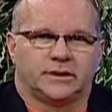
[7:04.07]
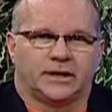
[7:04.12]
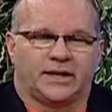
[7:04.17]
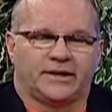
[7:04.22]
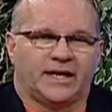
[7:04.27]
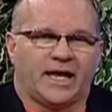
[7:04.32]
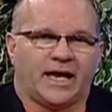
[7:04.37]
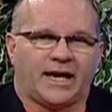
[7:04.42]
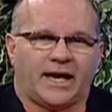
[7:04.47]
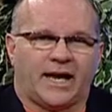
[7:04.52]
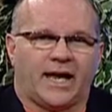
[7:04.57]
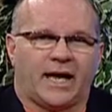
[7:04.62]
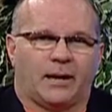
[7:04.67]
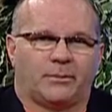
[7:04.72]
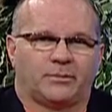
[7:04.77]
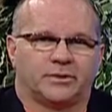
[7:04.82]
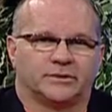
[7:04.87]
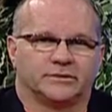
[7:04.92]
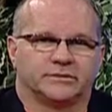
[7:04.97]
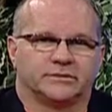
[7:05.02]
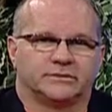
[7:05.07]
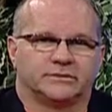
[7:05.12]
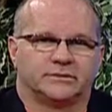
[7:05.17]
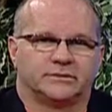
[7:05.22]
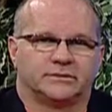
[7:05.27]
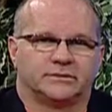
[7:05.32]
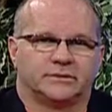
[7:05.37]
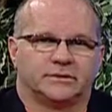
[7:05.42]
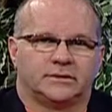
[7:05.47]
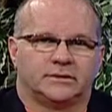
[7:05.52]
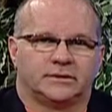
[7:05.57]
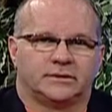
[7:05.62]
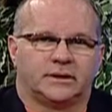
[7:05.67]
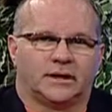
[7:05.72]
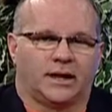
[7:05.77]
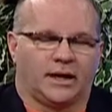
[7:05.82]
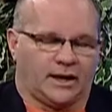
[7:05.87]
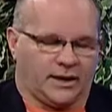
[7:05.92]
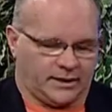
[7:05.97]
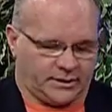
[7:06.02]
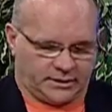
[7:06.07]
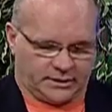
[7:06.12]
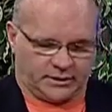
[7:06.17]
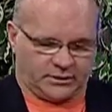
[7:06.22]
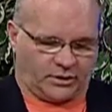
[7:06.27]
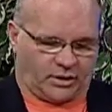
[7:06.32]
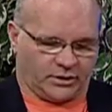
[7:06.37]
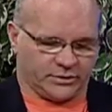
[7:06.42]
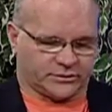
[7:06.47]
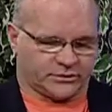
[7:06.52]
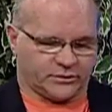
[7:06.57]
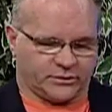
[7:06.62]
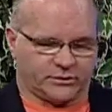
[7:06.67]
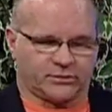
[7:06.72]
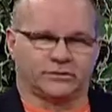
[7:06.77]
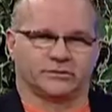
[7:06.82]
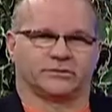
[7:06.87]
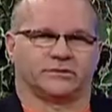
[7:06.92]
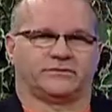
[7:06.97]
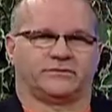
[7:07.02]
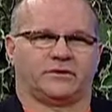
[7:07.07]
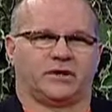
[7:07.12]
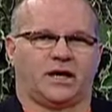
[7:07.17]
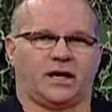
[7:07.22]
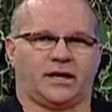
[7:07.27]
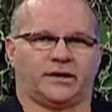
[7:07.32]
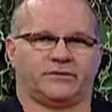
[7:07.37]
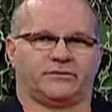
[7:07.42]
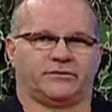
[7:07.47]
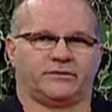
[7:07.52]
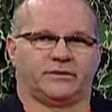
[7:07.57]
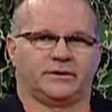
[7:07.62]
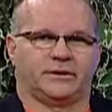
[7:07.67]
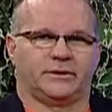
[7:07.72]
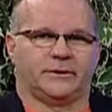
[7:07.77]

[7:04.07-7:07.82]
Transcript: And that happens in all circles of life.